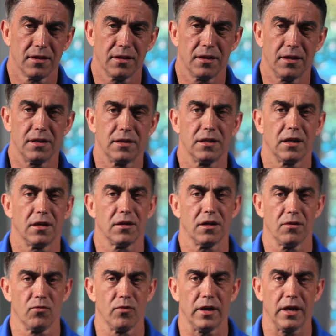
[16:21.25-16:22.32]
And
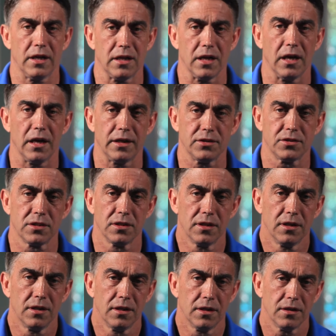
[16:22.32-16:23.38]
when it does,
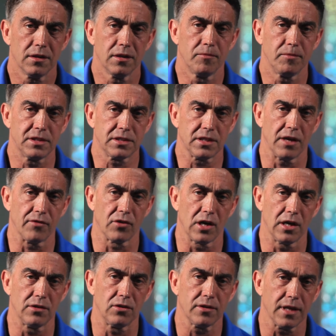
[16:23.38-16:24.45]
there'll be several
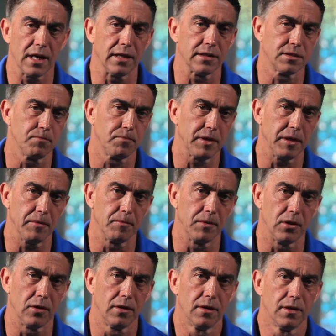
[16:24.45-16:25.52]
100,000
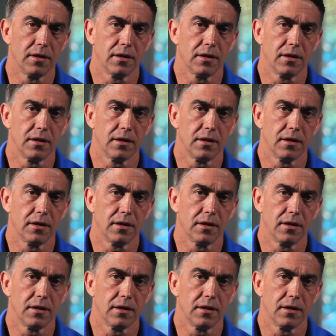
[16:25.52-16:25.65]
people,